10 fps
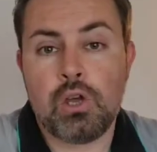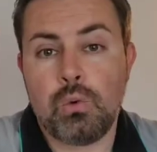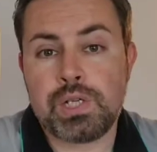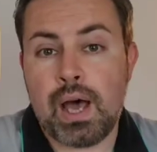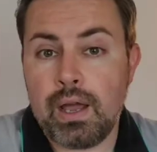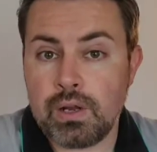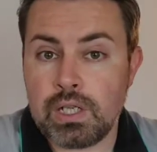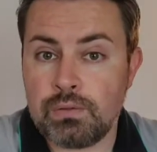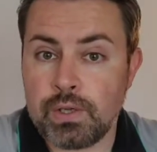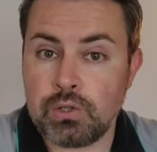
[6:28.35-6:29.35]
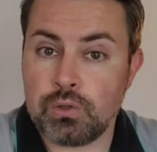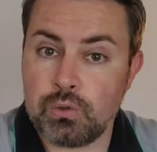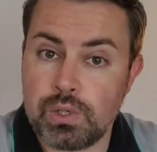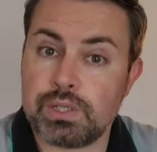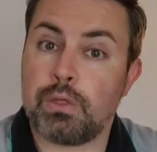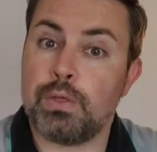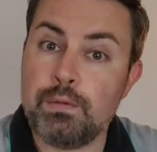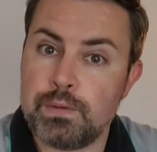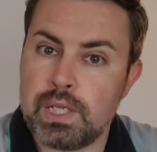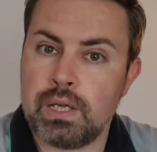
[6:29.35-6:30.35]
would hire individuals known as
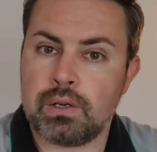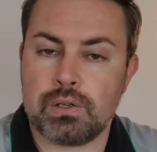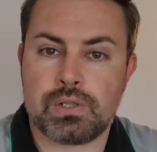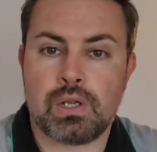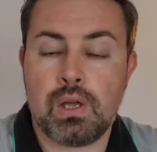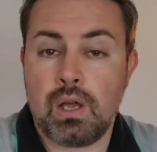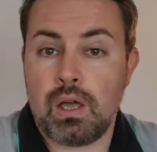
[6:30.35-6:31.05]
thief-takers.